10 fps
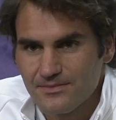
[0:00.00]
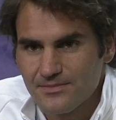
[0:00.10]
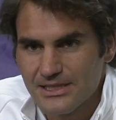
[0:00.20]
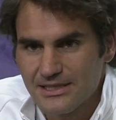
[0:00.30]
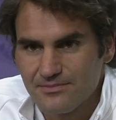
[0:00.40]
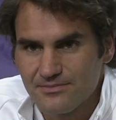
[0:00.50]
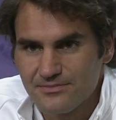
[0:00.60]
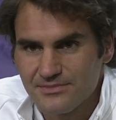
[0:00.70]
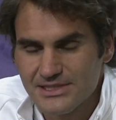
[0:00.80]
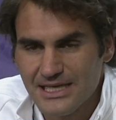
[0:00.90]
beating
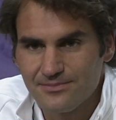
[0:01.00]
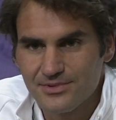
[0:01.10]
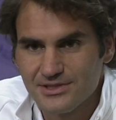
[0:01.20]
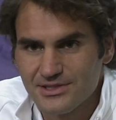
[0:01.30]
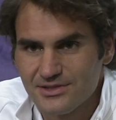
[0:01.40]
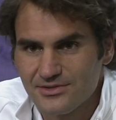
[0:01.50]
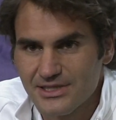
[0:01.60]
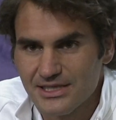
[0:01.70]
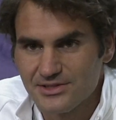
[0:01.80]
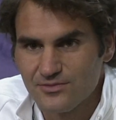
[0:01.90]
Sampras in
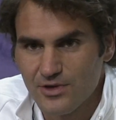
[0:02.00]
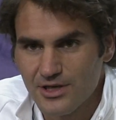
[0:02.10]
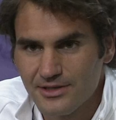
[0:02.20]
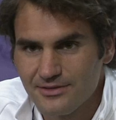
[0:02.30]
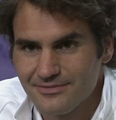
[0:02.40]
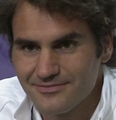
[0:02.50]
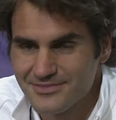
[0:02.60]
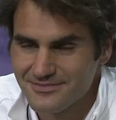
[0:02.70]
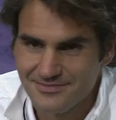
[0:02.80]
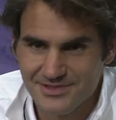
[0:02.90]
2001,
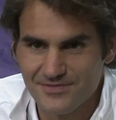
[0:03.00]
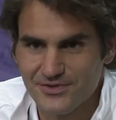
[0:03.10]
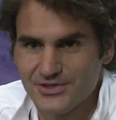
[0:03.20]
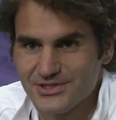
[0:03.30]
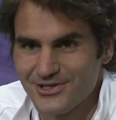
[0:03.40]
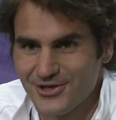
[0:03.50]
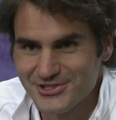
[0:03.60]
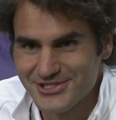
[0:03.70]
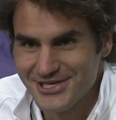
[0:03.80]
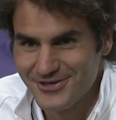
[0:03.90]
some first
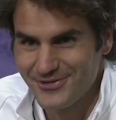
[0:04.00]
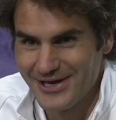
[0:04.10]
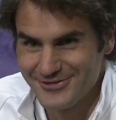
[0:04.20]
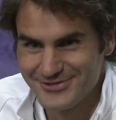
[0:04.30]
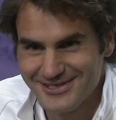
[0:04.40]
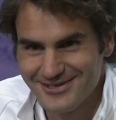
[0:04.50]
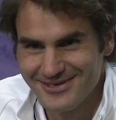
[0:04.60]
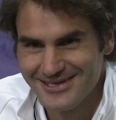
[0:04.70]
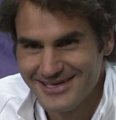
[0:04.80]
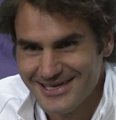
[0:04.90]
losses
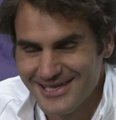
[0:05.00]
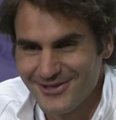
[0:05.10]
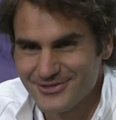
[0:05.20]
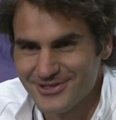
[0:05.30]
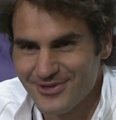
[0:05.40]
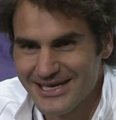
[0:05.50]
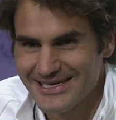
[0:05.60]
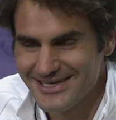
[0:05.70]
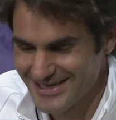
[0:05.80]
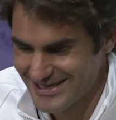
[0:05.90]
along the
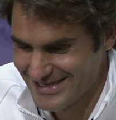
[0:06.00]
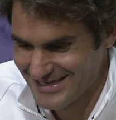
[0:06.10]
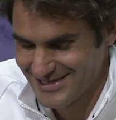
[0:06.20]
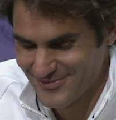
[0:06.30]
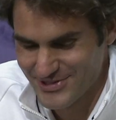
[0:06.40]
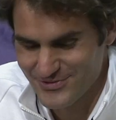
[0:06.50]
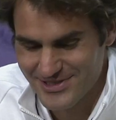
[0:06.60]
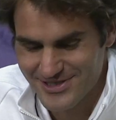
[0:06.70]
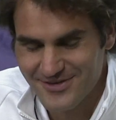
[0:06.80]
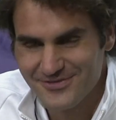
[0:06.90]
way, which were
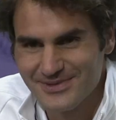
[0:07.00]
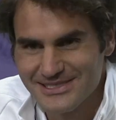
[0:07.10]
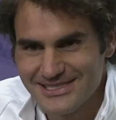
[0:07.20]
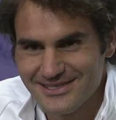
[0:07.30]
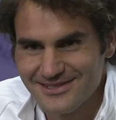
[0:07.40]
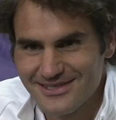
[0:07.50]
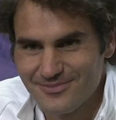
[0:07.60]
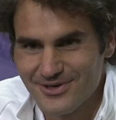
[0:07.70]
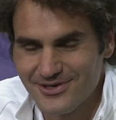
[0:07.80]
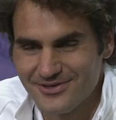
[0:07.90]
tough, but still they're
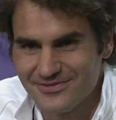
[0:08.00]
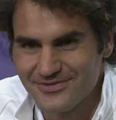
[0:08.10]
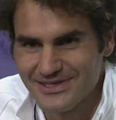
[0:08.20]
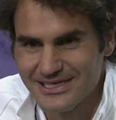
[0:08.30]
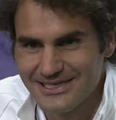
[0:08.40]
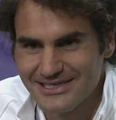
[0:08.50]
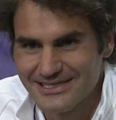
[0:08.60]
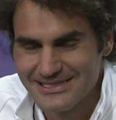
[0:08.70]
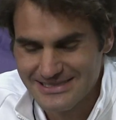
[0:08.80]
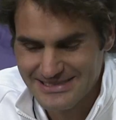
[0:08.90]
part of
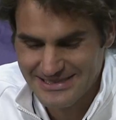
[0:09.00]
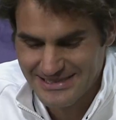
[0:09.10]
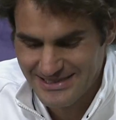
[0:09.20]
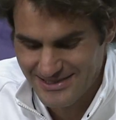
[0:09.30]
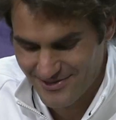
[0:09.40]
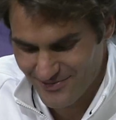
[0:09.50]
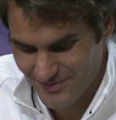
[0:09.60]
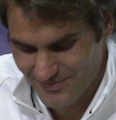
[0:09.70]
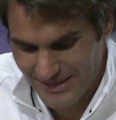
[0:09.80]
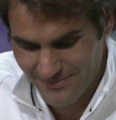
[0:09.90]
you know,
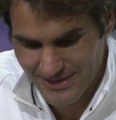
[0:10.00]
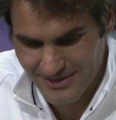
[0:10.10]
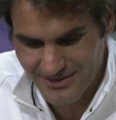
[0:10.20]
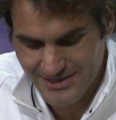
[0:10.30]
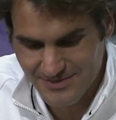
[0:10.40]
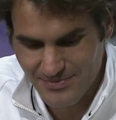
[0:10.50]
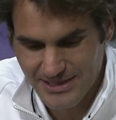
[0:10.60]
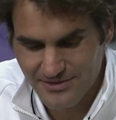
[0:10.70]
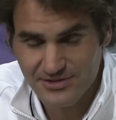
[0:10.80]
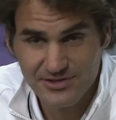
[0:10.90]
what made me as a
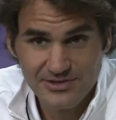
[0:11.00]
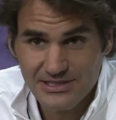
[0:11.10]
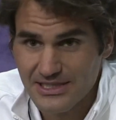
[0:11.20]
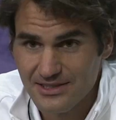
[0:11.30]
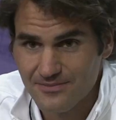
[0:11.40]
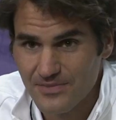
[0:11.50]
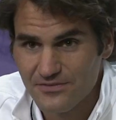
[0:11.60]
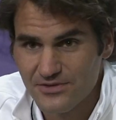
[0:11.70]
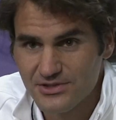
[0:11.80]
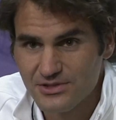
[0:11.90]
player too. And then my
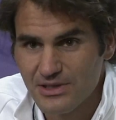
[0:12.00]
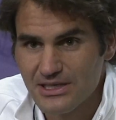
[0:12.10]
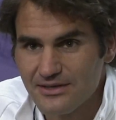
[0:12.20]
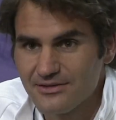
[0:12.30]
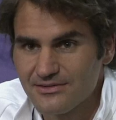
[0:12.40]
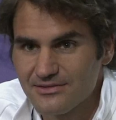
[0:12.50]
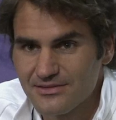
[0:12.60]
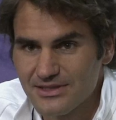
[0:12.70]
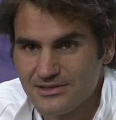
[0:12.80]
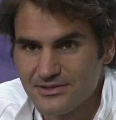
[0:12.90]
first win here in
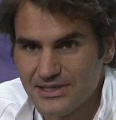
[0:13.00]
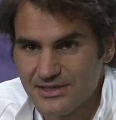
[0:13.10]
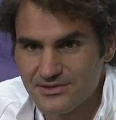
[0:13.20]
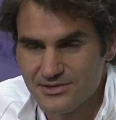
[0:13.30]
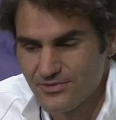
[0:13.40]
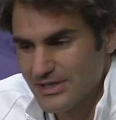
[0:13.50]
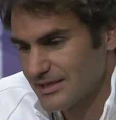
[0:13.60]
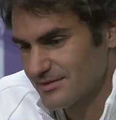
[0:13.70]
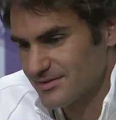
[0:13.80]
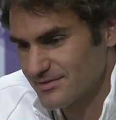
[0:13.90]
2003,
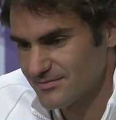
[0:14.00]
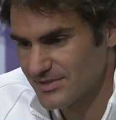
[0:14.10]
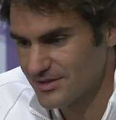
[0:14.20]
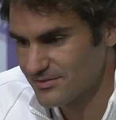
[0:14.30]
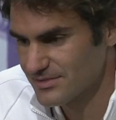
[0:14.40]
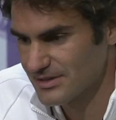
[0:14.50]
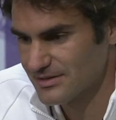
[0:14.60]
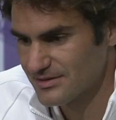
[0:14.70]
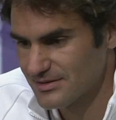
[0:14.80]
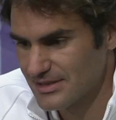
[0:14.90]
and you know,
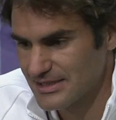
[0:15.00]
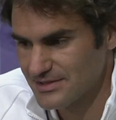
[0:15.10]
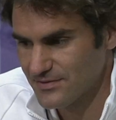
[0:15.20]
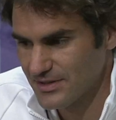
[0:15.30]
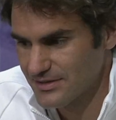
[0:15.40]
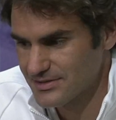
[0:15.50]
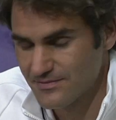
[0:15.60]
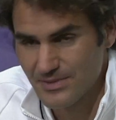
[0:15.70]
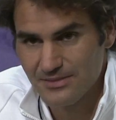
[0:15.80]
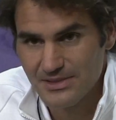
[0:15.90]
the last few years have
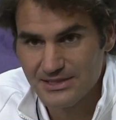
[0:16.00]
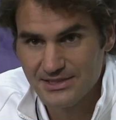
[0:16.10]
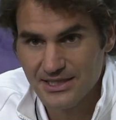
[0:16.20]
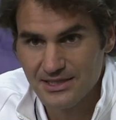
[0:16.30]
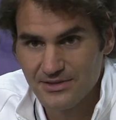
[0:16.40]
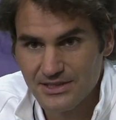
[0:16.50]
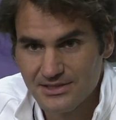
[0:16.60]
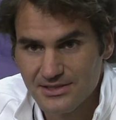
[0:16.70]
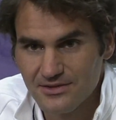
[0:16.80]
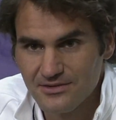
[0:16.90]
been amazing anyway,
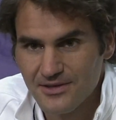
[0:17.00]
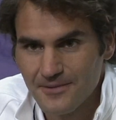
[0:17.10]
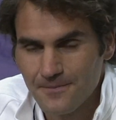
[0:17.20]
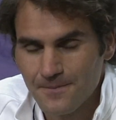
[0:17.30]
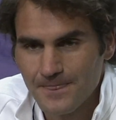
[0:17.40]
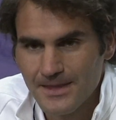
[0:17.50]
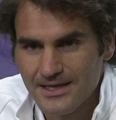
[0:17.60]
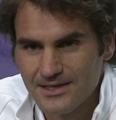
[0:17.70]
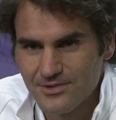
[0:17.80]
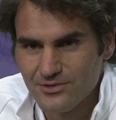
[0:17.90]
so
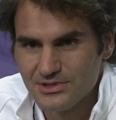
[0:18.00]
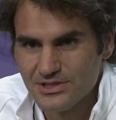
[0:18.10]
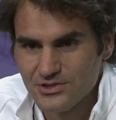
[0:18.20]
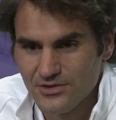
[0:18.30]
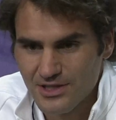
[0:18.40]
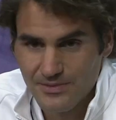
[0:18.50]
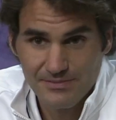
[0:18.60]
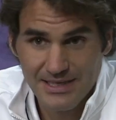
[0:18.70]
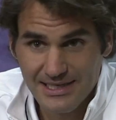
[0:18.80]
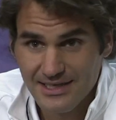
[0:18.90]
always enjoy coming
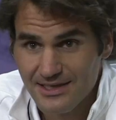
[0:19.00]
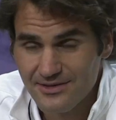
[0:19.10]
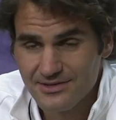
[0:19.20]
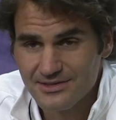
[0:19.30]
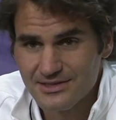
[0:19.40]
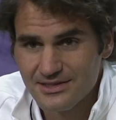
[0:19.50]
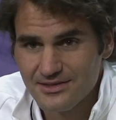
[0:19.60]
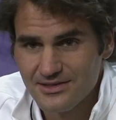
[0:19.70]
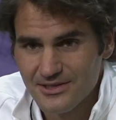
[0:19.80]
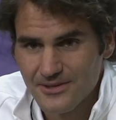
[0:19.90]
back here, and
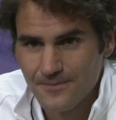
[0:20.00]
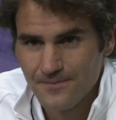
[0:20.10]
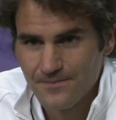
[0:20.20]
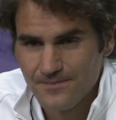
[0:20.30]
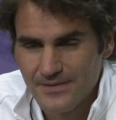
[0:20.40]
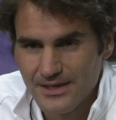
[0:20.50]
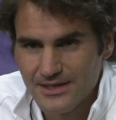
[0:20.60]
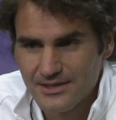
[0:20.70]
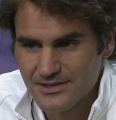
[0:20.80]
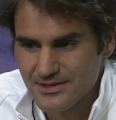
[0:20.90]

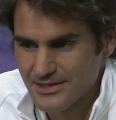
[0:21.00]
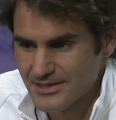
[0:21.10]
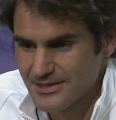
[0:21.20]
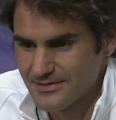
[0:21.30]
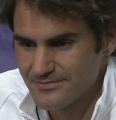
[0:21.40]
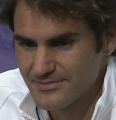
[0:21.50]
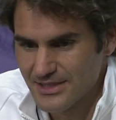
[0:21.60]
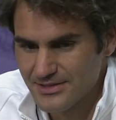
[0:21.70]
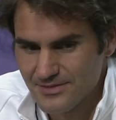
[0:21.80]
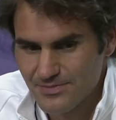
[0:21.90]
yeah,
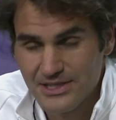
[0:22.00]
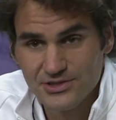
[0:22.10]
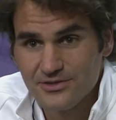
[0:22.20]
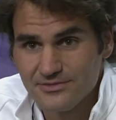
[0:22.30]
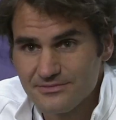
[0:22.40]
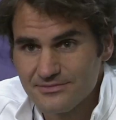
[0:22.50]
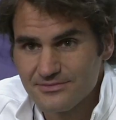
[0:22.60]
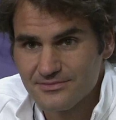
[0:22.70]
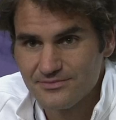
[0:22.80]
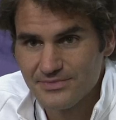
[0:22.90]
it's a pleasure
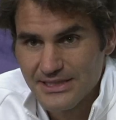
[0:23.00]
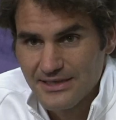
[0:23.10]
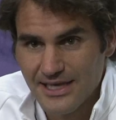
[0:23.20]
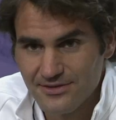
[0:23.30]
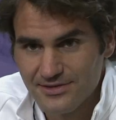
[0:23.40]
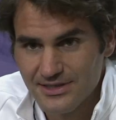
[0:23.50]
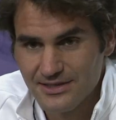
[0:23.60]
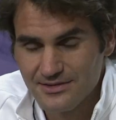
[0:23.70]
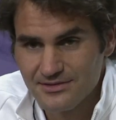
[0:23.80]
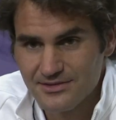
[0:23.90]
being healthy
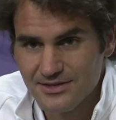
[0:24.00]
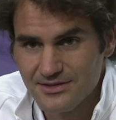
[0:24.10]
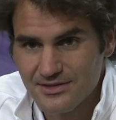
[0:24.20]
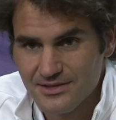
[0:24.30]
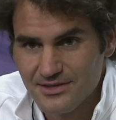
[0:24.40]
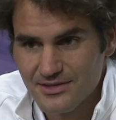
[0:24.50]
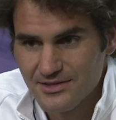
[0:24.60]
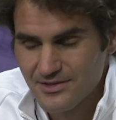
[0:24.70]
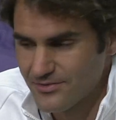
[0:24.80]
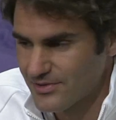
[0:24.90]
and
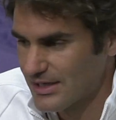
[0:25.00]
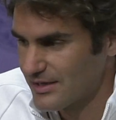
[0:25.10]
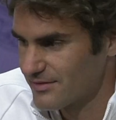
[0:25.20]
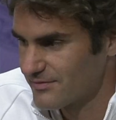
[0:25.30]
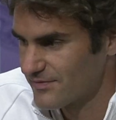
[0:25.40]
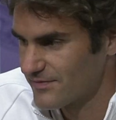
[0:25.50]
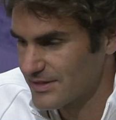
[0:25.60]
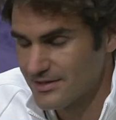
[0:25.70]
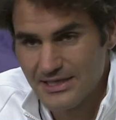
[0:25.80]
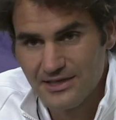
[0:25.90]
really
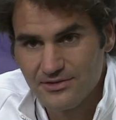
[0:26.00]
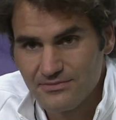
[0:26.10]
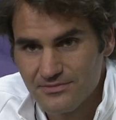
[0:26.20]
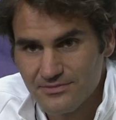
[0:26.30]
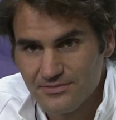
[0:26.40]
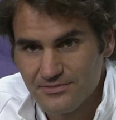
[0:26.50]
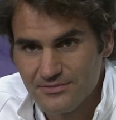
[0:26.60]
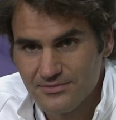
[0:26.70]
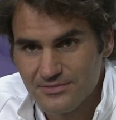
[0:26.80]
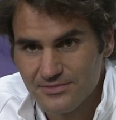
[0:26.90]
fit and eager
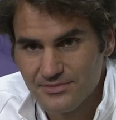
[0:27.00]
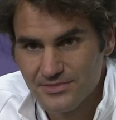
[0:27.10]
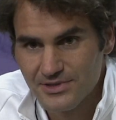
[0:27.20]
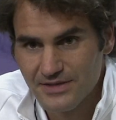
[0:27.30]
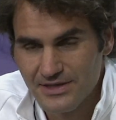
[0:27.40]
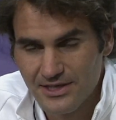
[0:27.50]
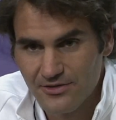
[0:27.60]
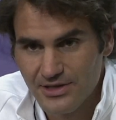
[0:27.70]
to give it a go